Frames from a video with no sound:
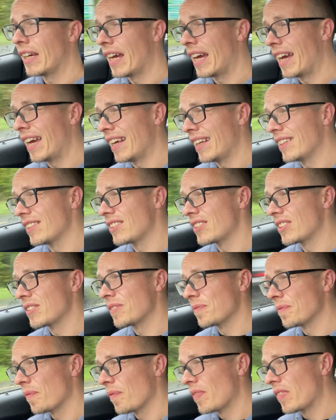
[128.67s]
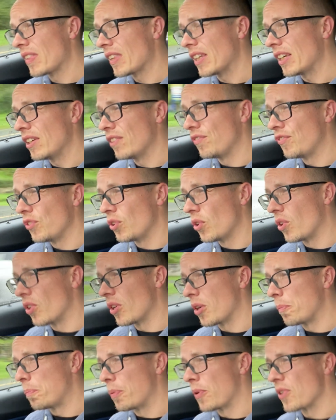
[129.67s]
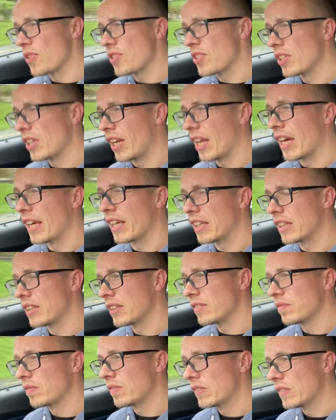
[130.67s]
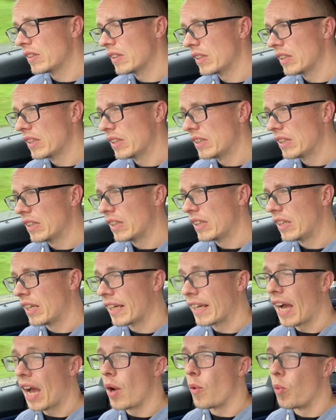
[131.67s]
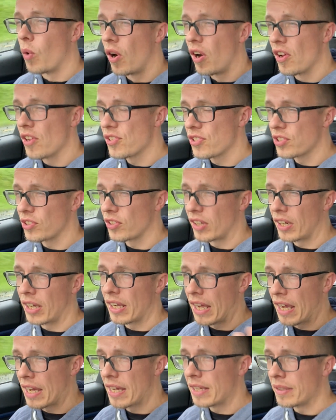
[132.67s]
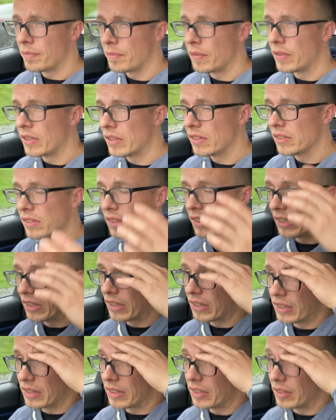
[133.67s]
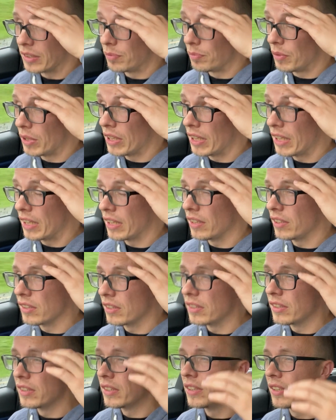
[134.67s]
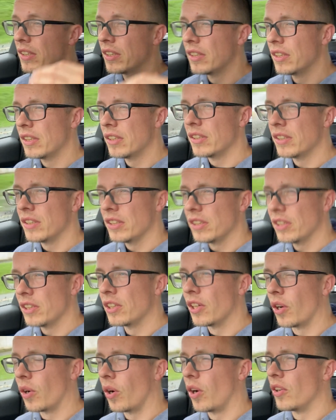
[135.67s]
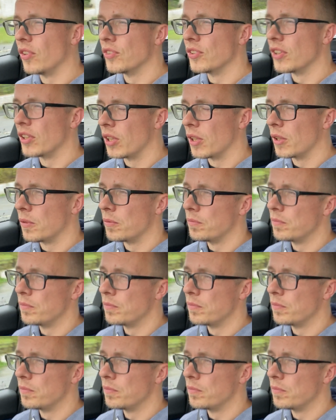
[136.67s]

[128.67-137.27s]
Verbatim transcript: And if you're a person like like I was or I am, uh, meaning you know on the